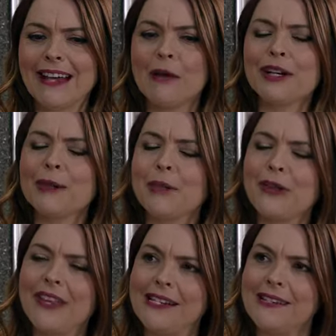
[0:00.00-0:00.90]
how can I
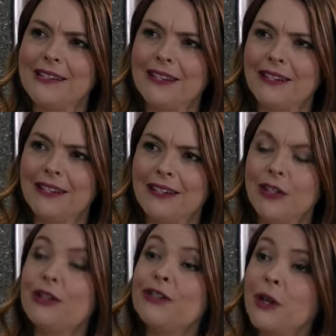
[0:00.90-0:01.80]
put this?
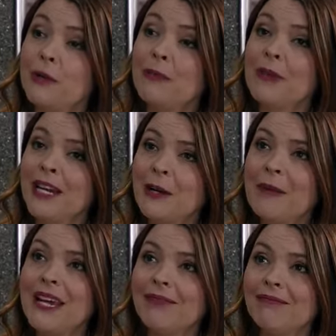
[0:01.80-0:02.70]
You could do with being a
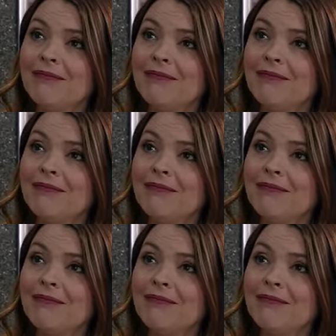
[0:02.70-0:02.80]
bit